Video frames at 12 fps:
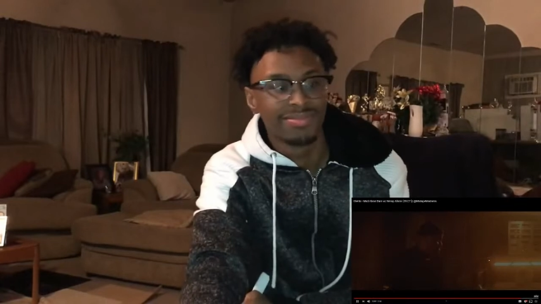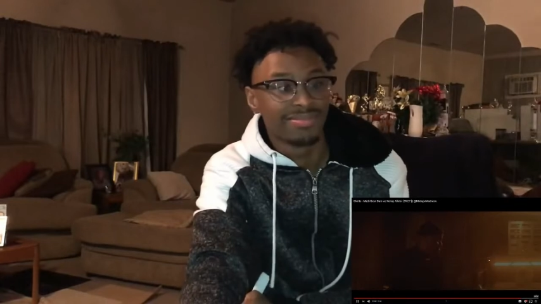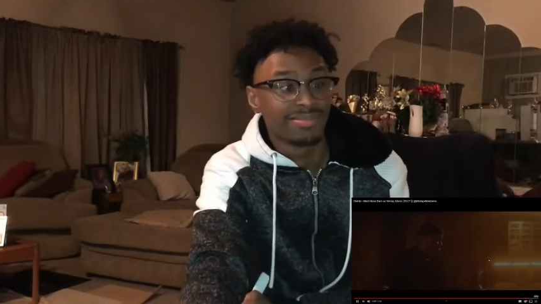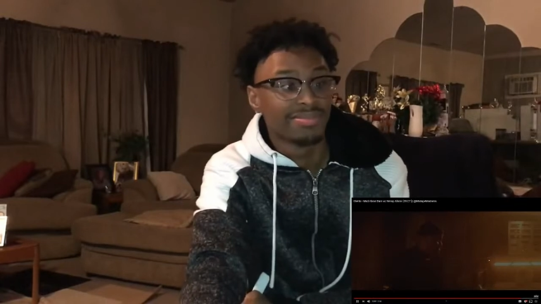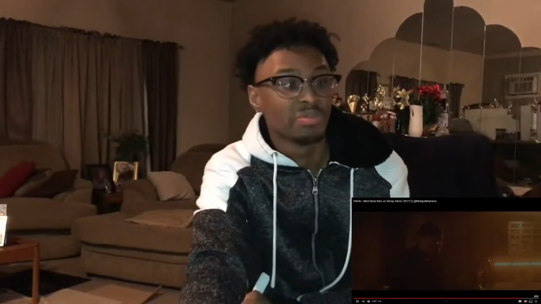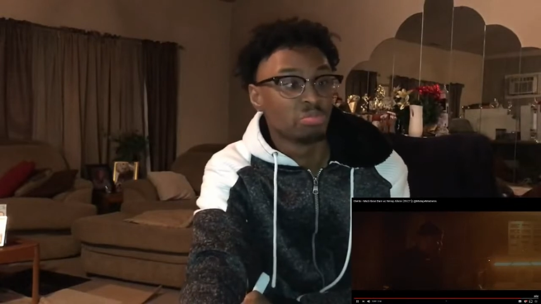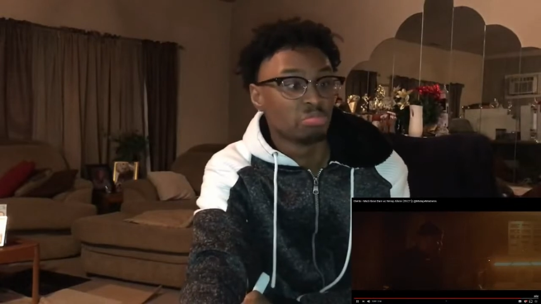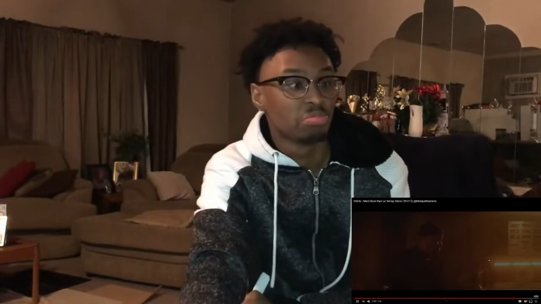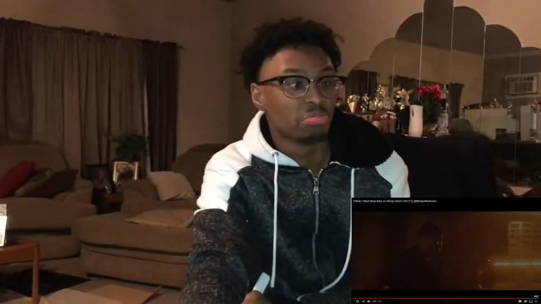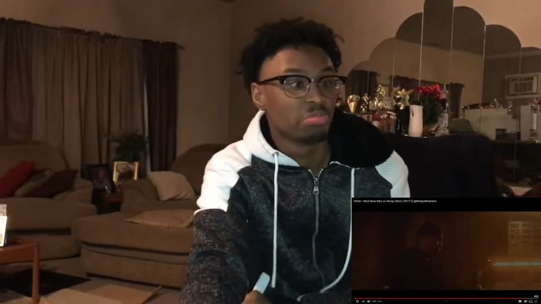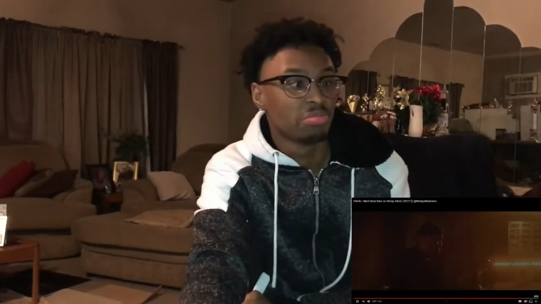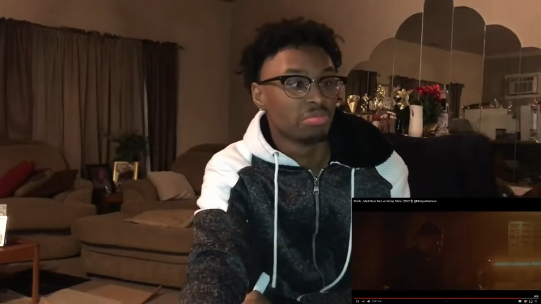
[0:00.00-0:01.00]

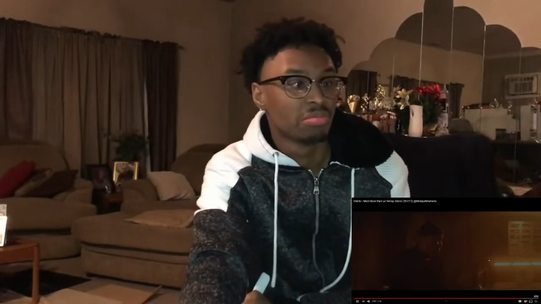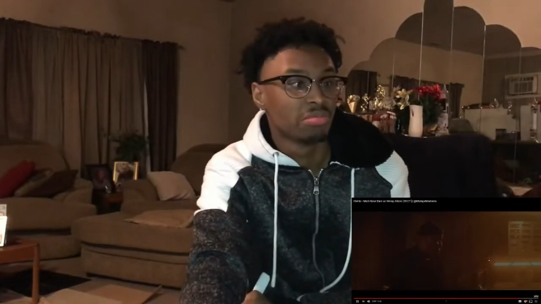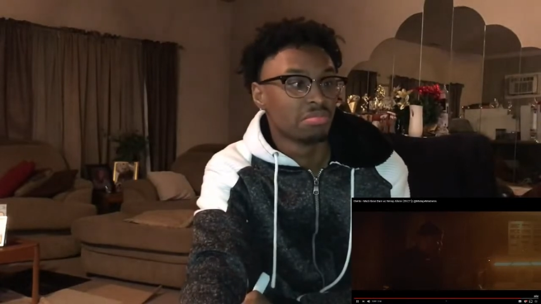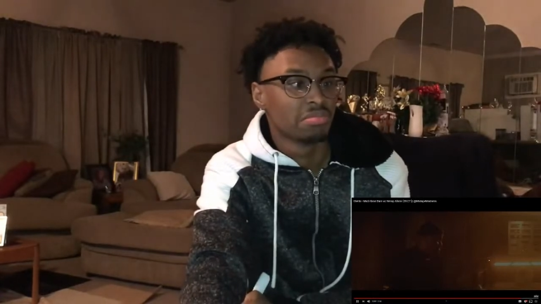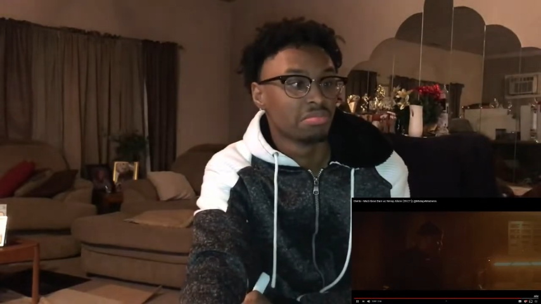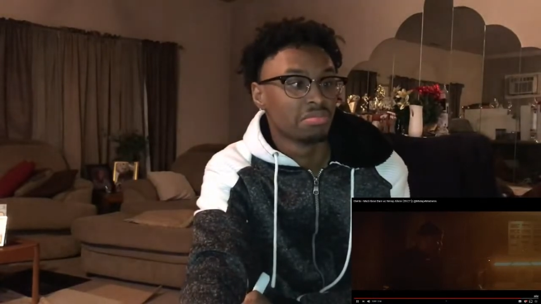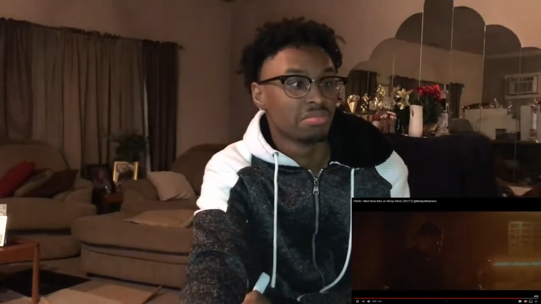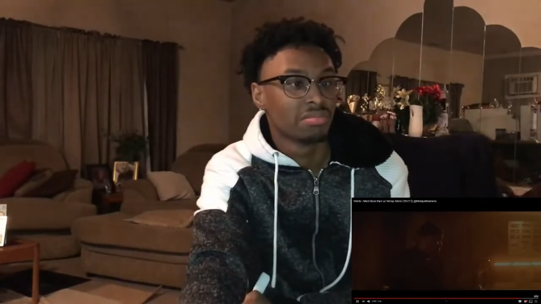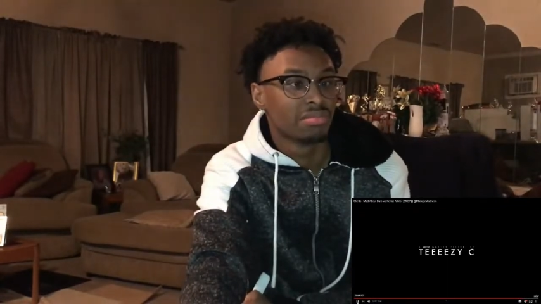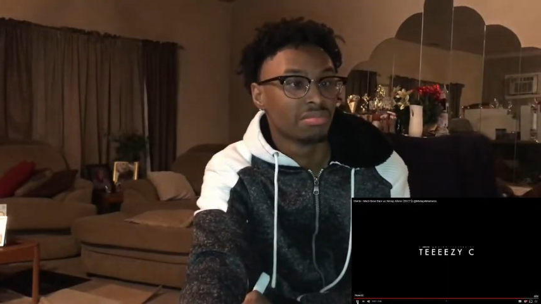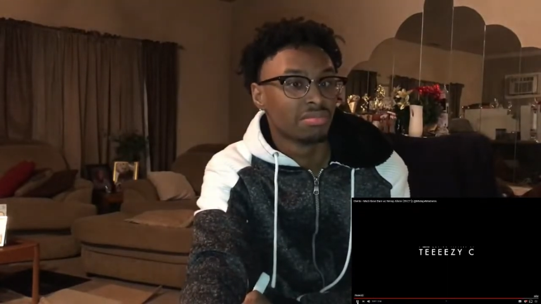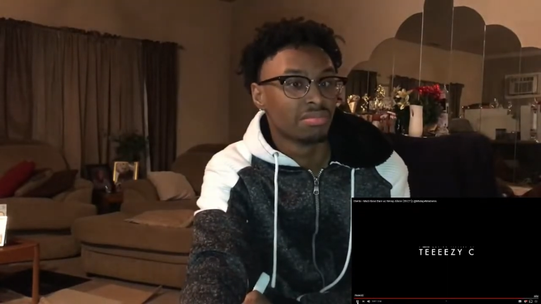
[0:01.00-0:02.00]

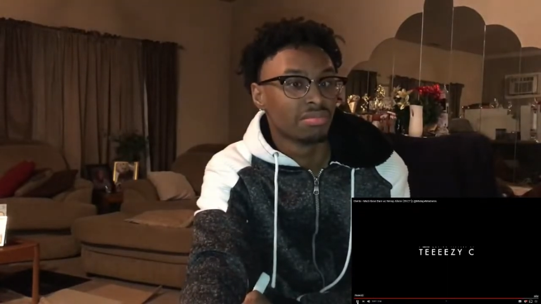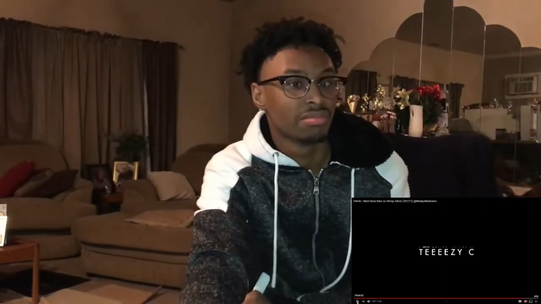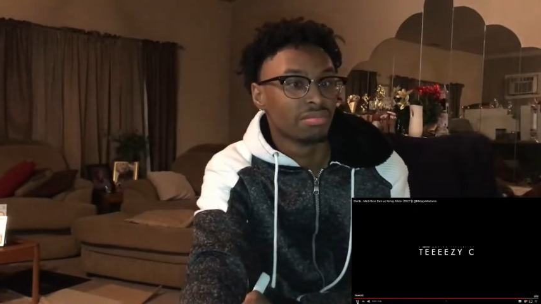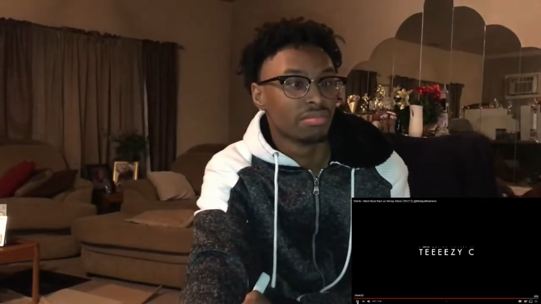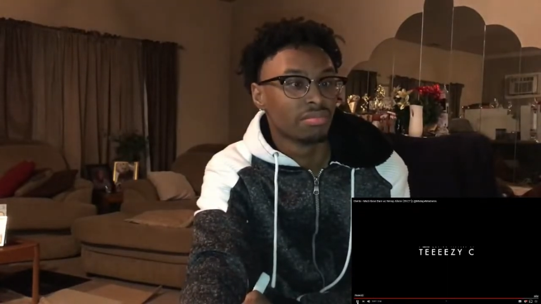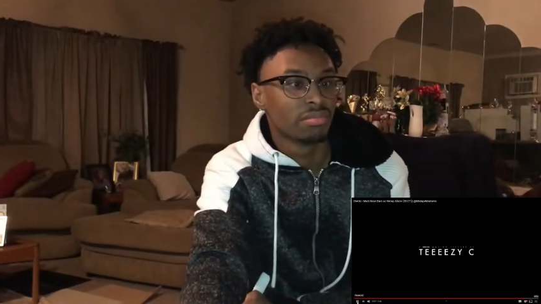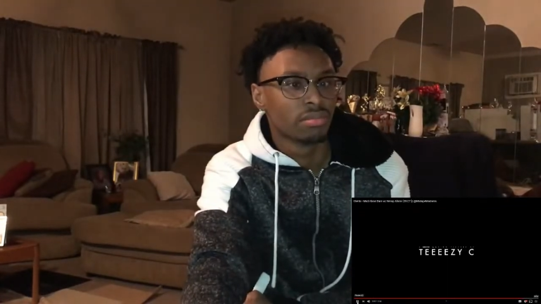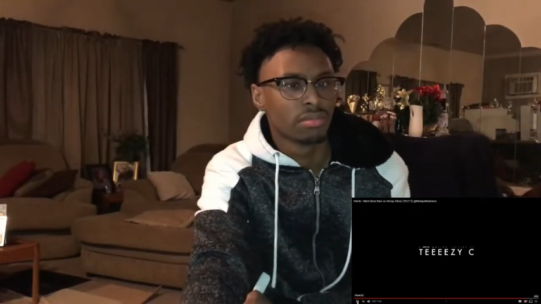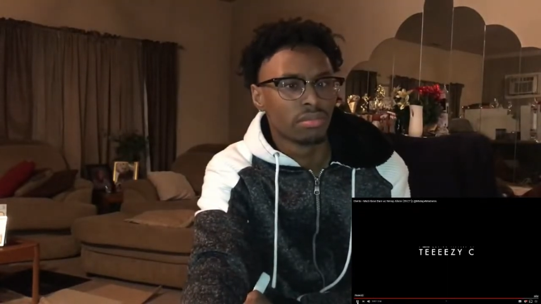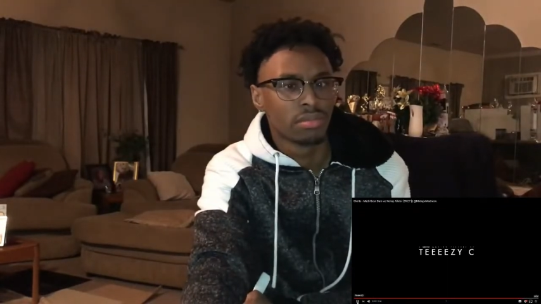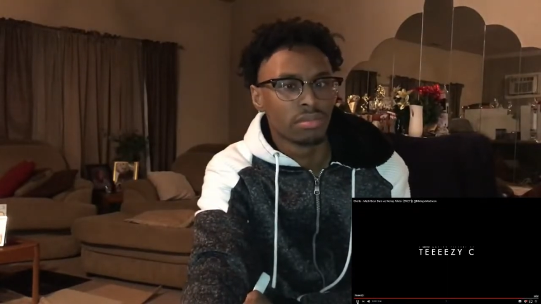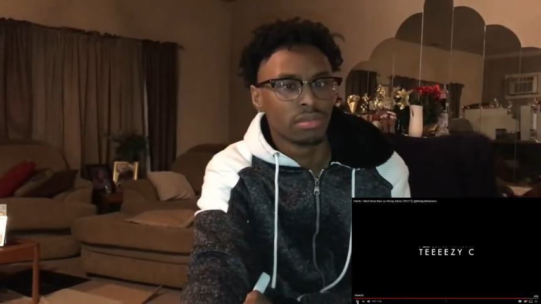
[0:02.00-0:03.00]

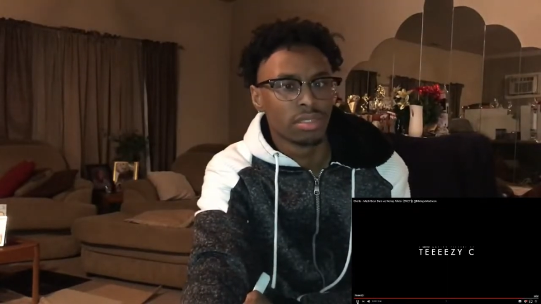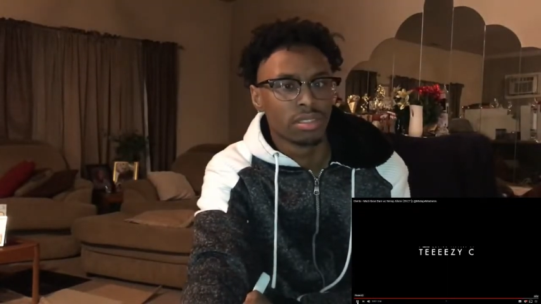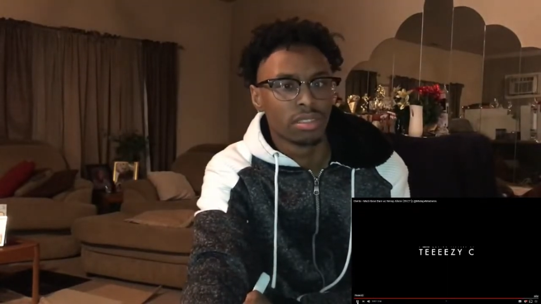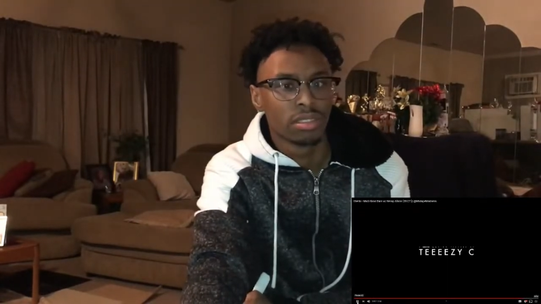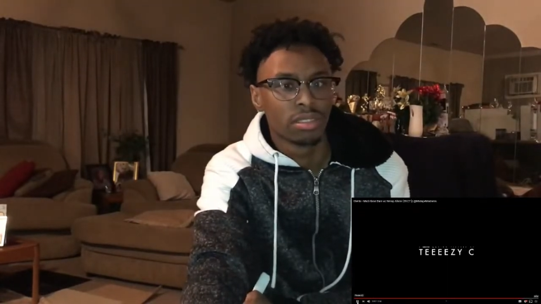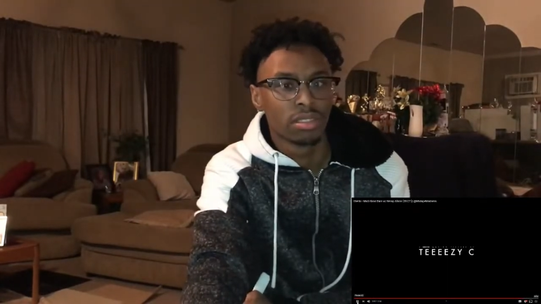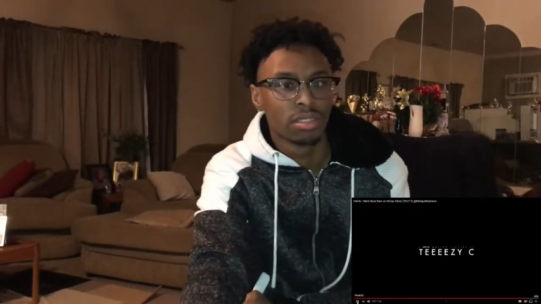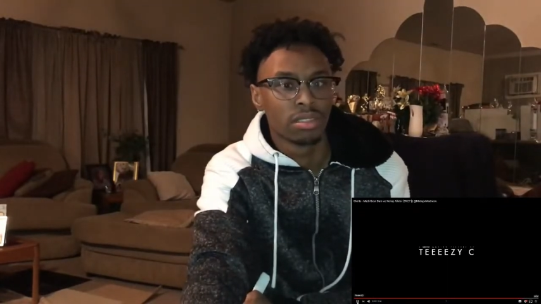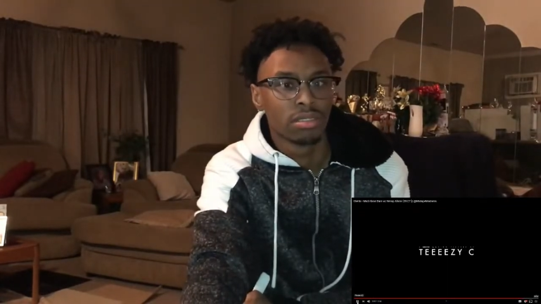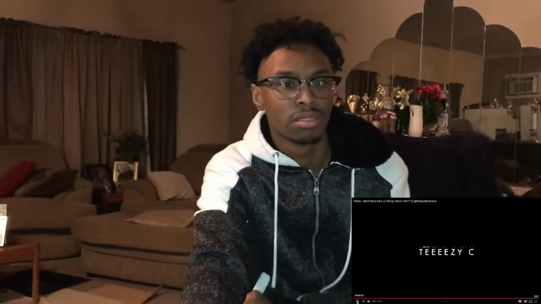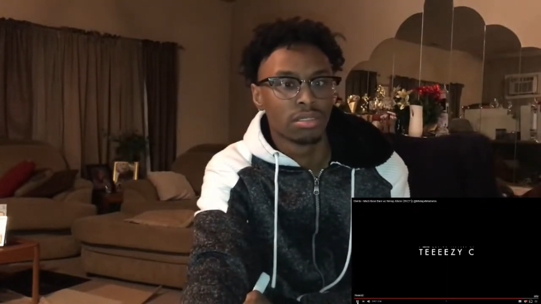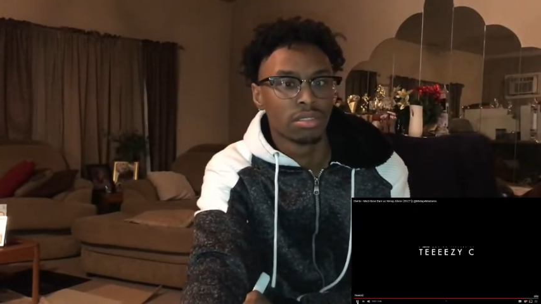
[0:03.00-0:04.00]
Nothing is said.